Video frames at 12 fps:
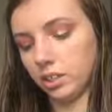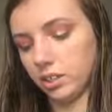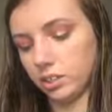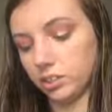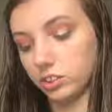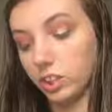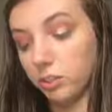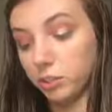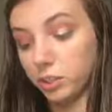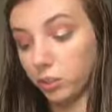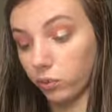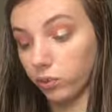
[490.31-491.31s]
Alright, so now I'm
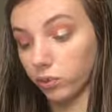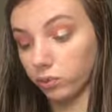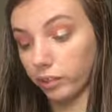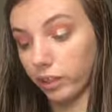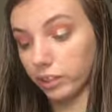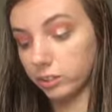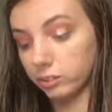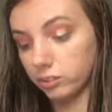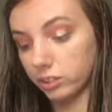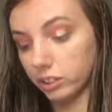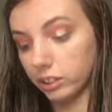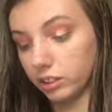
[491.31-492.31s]
going to go with the actual
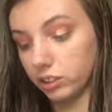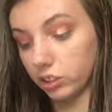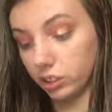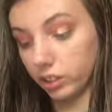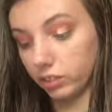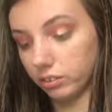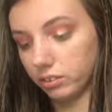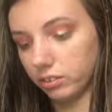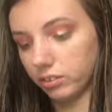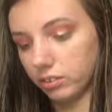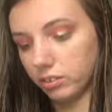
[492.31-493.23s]
shade Shell.